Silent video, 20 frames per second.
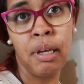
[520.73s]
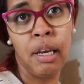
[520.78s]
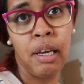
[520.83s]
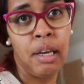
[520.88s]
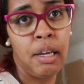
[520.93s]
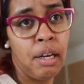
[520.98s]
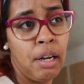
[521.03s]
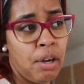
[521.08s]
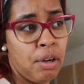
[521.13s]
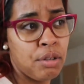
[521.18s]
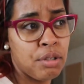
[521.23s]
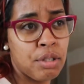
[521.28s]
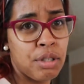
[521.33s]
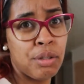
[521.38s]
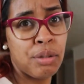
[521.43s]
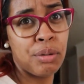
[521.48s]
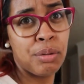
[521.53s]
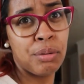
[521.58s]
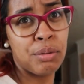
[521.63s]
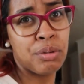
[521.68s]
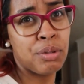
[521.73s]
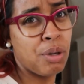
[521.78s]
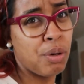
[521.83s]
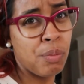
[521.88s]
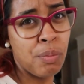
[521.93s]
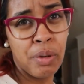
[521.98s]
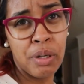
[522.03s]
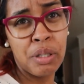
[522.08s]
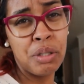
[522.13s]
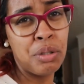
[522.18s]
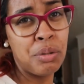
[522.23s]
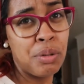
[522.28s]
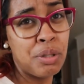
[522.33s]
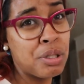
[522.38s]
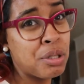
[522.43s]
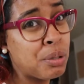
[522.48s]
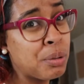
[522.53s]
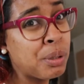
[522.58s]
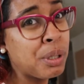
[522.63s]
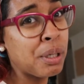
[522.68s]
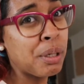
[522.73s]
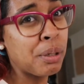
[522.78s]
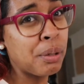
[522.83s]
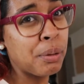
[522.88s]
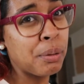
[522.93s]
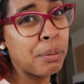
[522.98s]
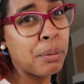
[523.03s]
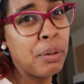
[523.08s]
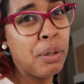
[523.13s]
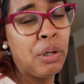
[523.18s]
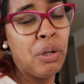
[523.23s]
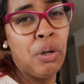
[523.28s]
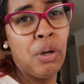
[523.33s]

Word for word: And I also don't want to do a studio